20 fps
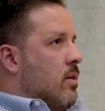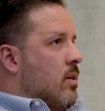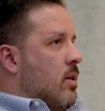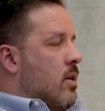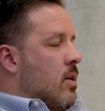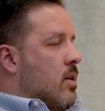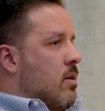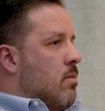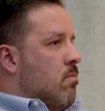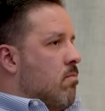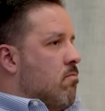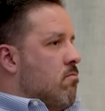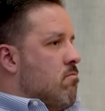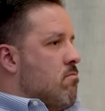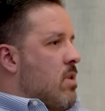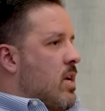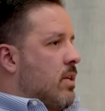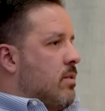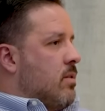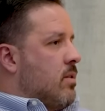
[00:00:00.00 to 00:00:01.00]

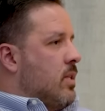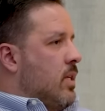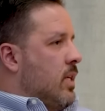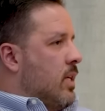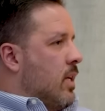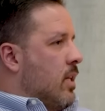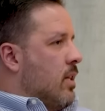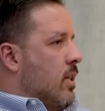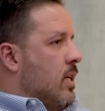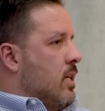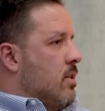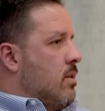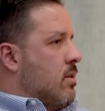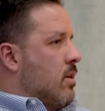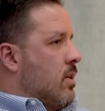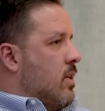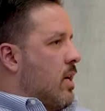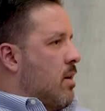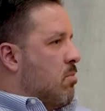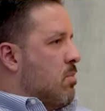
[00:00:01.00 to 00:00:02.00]
has seen at least a
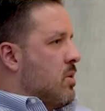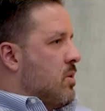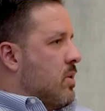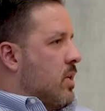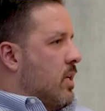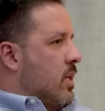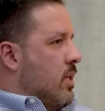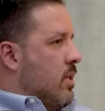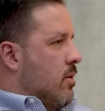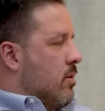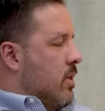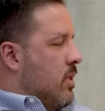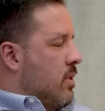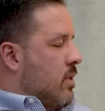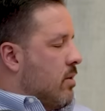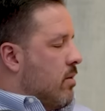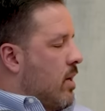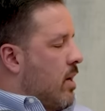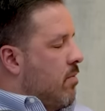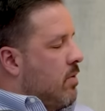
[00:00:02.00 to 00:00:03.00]
10%
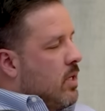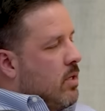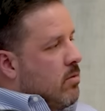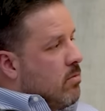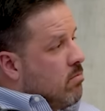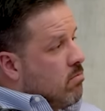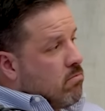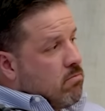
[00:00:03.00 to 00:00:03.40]
increase in revenue.